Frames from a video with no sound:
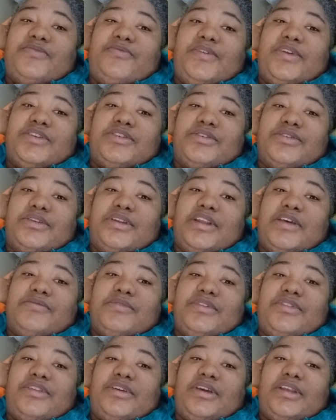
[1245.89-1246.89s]
featured in
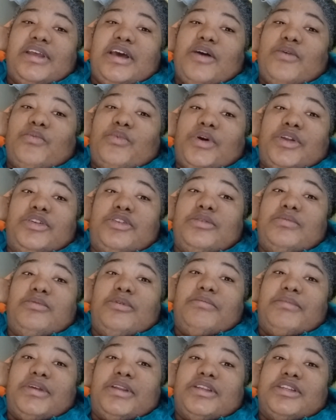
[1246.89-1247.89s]
everything and how Wonder
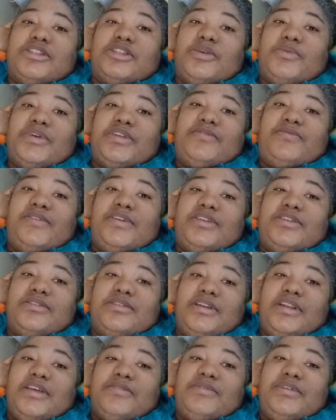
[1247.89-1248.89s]
Woman is always featured
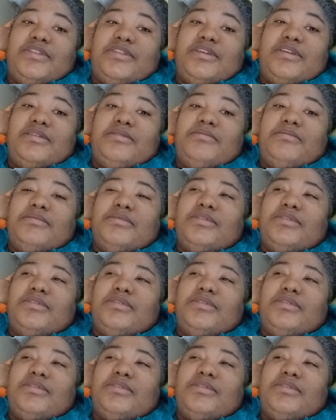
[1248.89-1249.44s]
in everything.